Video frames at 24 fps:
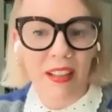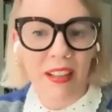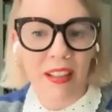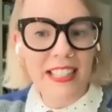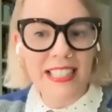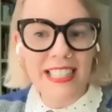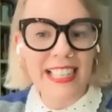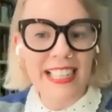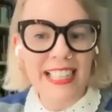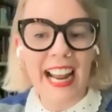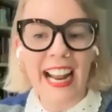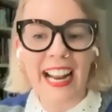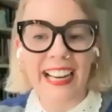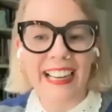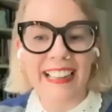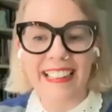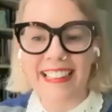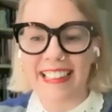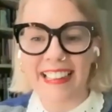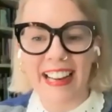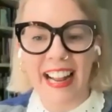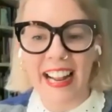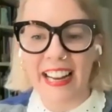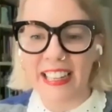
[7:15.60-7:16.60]
Today
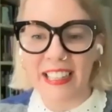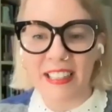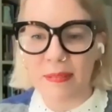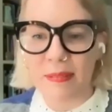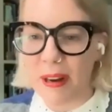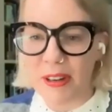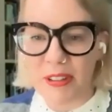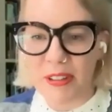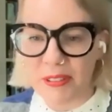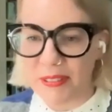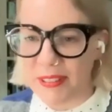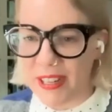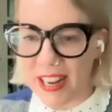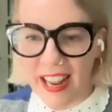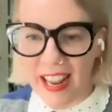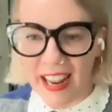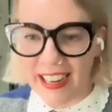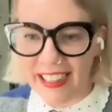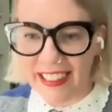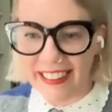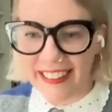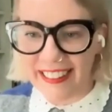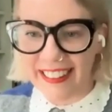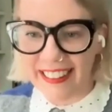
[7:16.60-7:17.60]
isn't any special
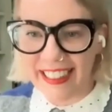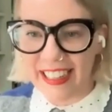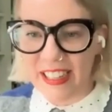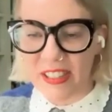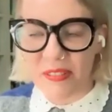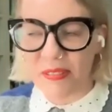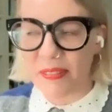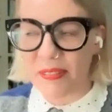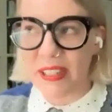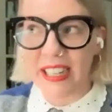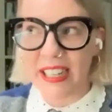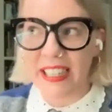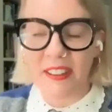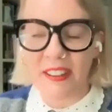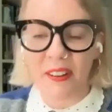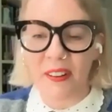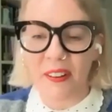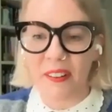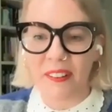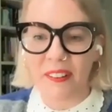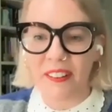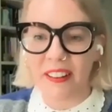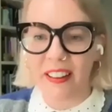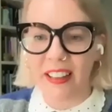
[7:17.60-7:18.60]
day. It's really
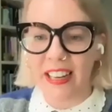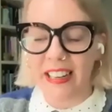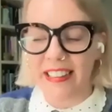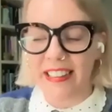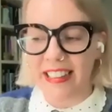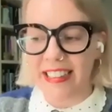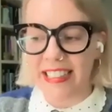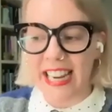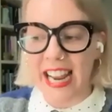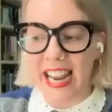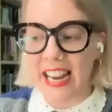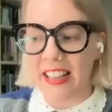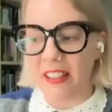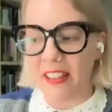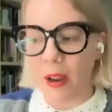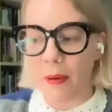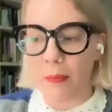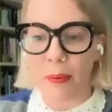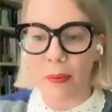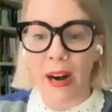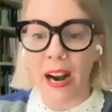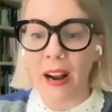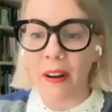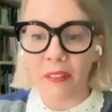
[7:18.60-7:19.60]
not. It's a day that
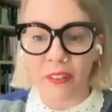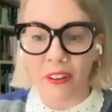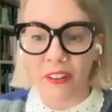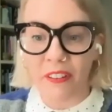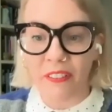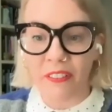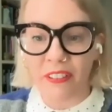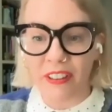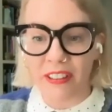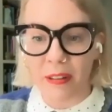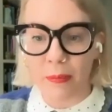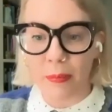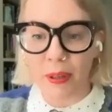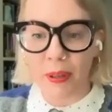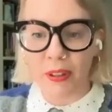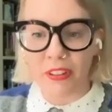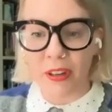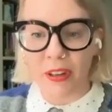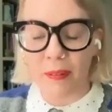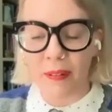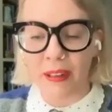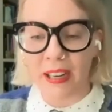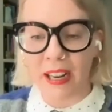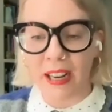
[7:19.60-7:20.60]
I'm proud of because the book's
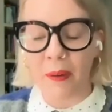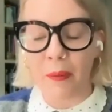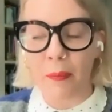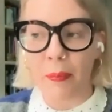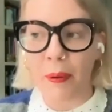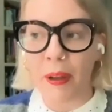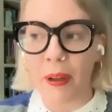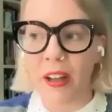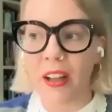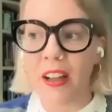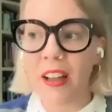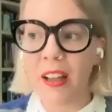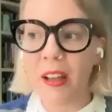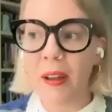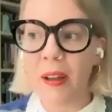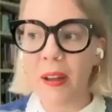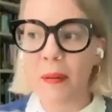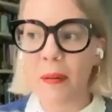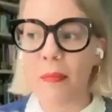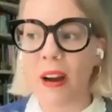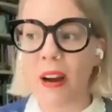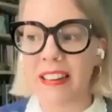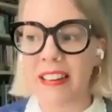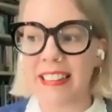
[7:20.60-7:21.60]
coming out, but
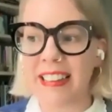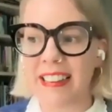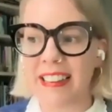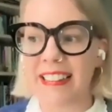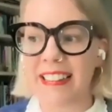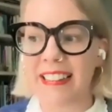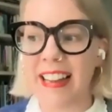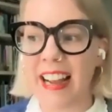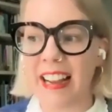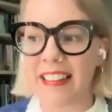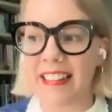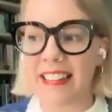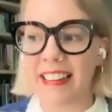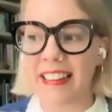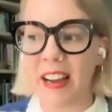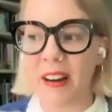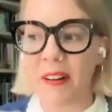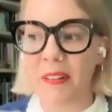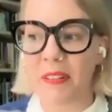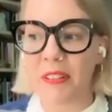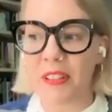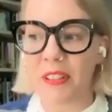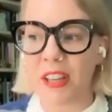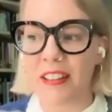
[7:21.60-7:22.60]
my success
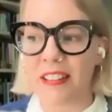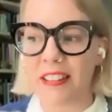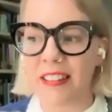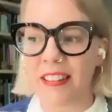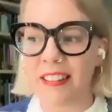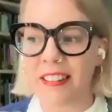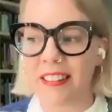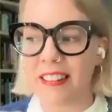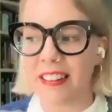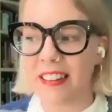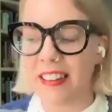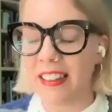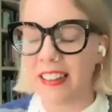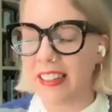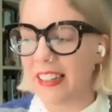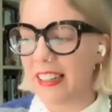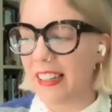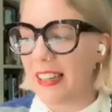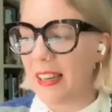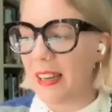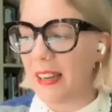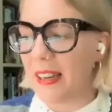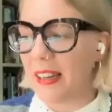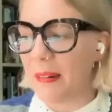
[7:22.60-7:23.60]
now doesn't
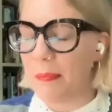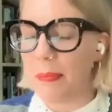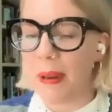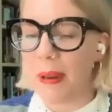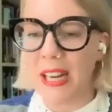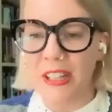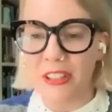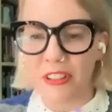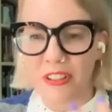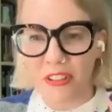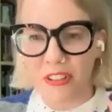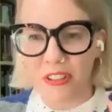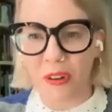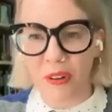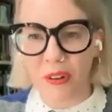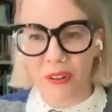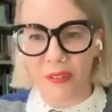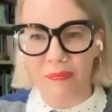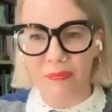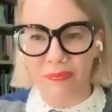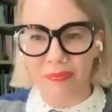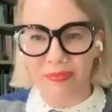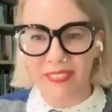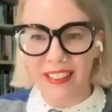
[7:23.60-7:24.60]
impinge
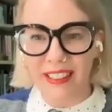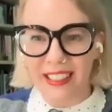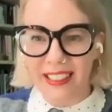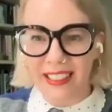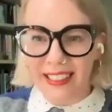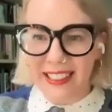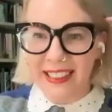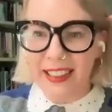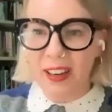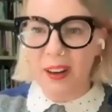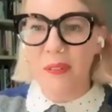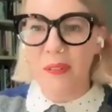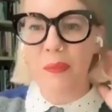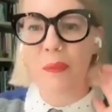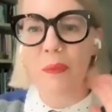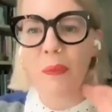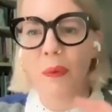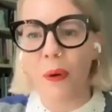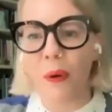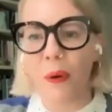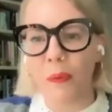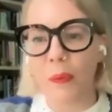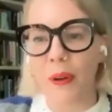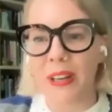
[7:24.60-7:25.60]
on, you know,
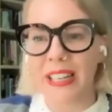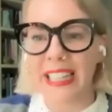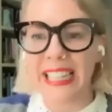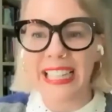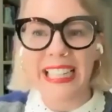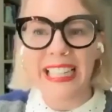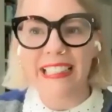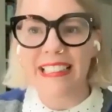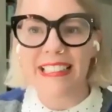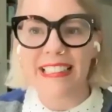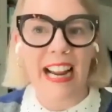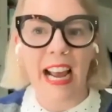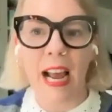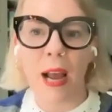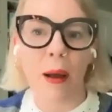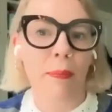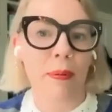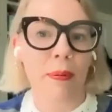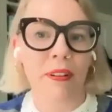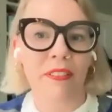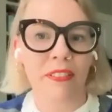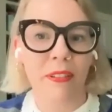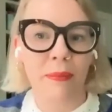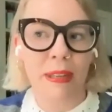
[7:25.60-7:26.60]
what needs to
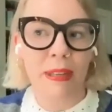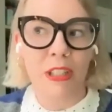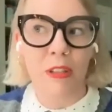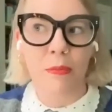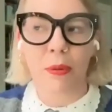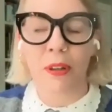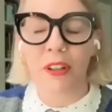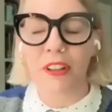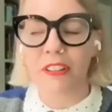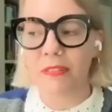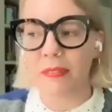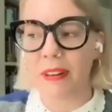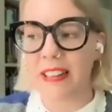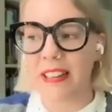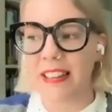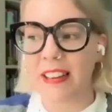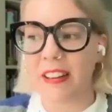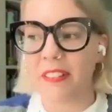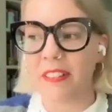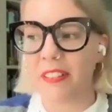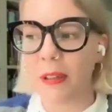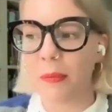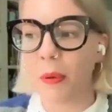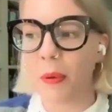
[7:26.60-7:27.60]
happen for me to prove
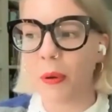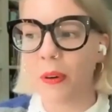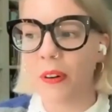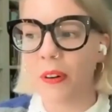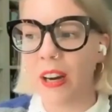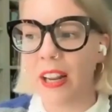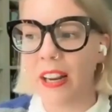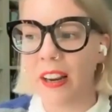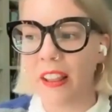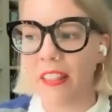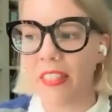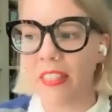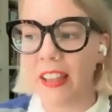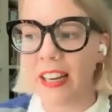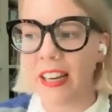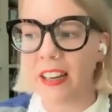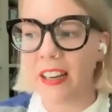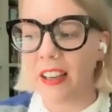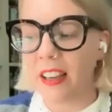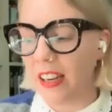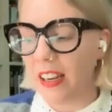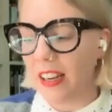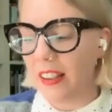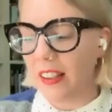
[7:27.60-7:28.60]
myself anymore. And I
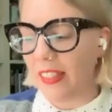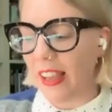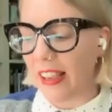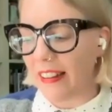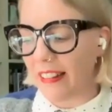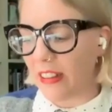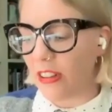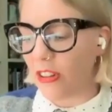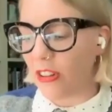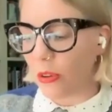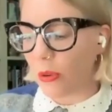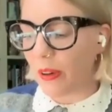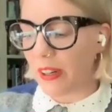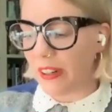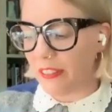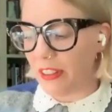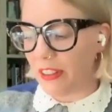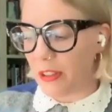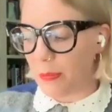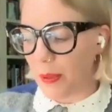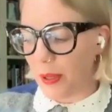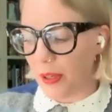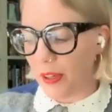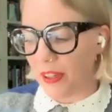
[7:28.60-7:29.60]
think that's the story of
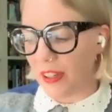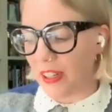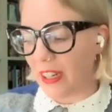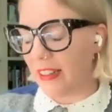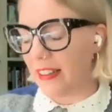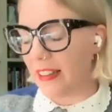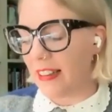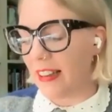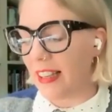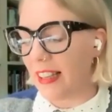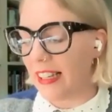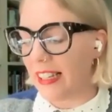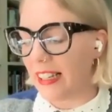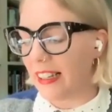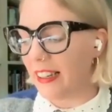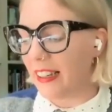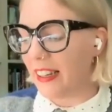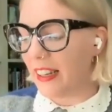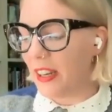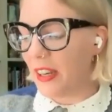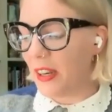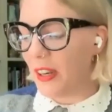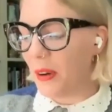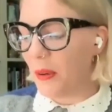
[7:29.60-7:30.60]
this book, is like,
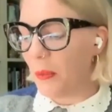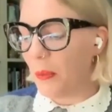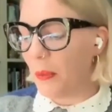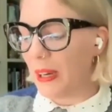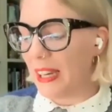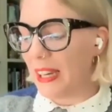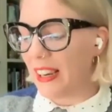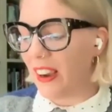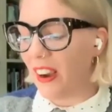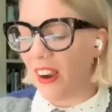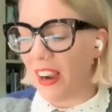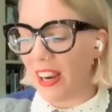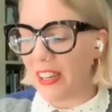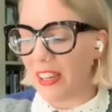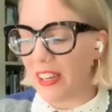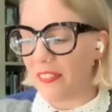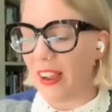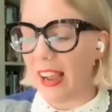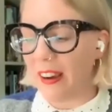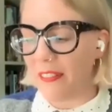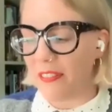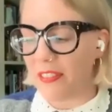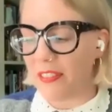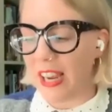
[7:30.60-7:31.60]
we kind of
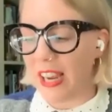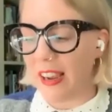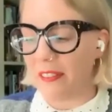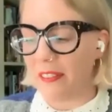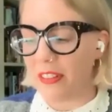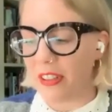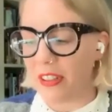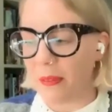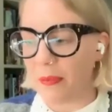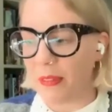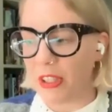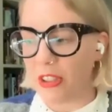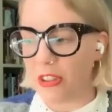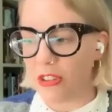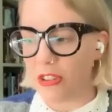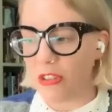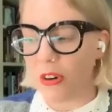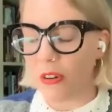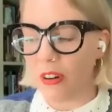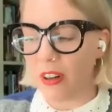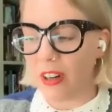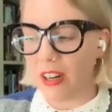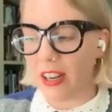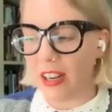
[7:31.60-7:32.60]
have to have something
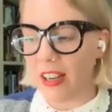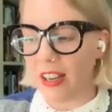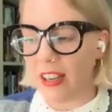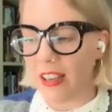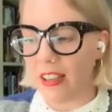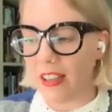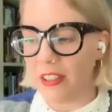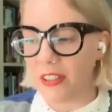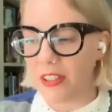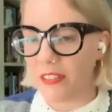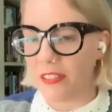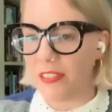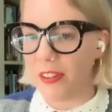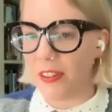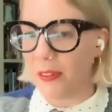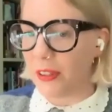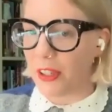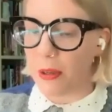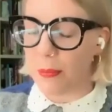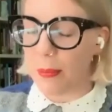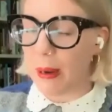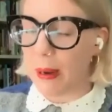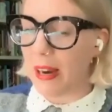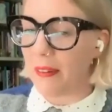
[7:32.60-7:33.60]
stronger to feel
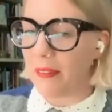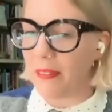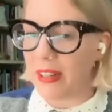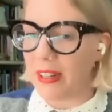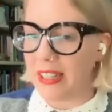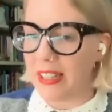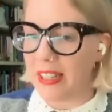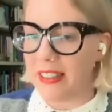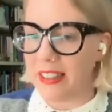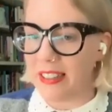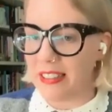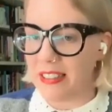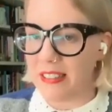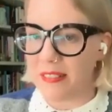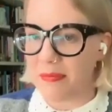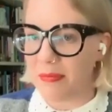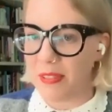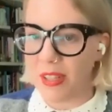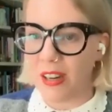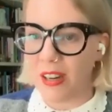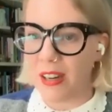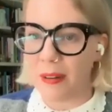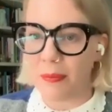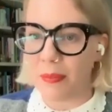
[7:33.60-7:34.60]
good about in this
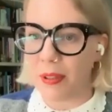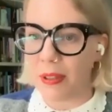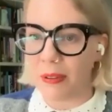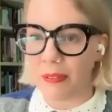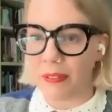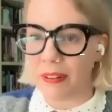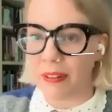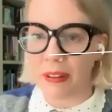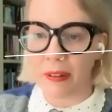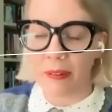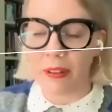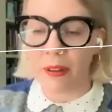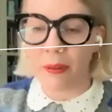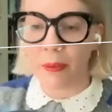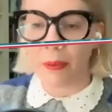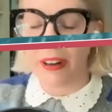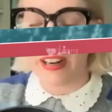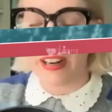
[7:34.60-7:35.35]
time that we're